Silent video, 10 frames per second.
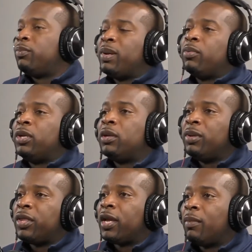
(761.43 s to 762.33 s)
People need to
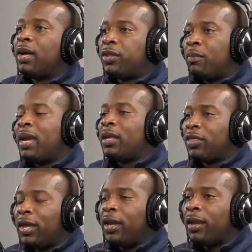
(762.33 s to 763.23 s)
be thinking about the main
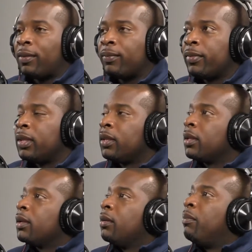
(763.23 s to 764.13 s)
thing. Yep.
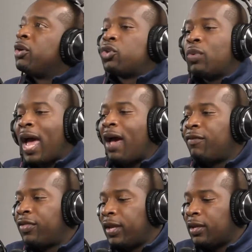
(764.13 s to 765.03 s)
But you have
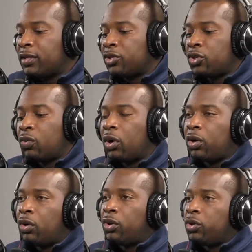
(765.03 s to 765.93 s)
things that you're
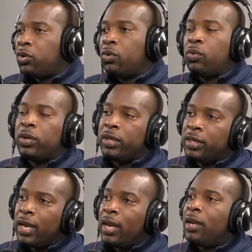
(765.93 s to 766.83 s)
working on. You,
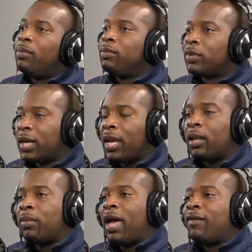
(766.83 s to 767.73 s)
Gabe,
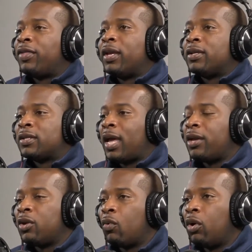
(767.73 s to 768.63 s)
Caleb, have things that
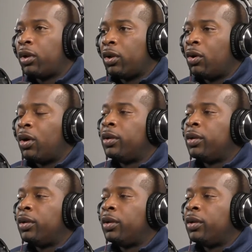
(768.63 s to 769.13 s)
you're working on.